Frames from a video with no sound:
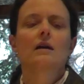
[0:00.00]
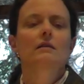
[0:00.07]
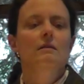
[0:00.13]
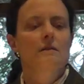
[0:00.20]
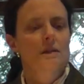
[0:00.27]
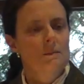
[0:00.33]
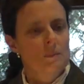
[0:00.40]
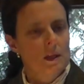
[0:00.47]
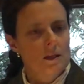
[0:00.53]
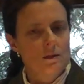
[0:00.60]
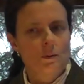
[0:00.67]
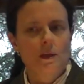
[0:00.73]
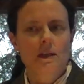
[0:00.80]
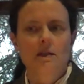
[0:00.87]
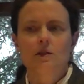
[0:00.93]
There's some
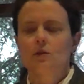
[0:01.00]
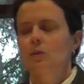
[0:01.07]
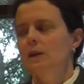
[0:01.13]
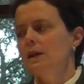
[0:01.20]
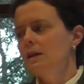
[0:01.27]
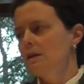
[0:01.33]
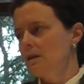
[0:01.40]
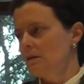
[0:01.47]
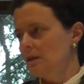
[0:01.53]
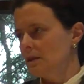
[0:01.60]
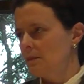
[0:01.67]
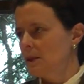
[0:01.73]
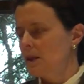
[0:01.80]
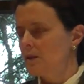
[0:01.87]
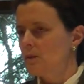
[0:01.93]
things we can tweak, there's
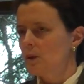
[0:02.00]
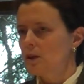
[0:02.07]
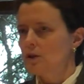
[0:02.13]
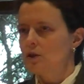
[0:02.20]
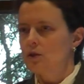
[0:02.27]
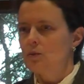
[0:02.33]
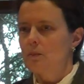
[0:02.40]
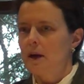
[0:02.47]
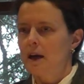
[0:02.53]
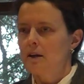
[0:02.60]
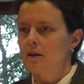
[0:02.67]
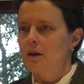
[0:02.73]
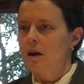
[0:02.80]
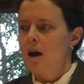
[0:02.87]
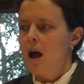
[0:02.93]
some things we could do
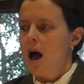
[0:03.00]
better,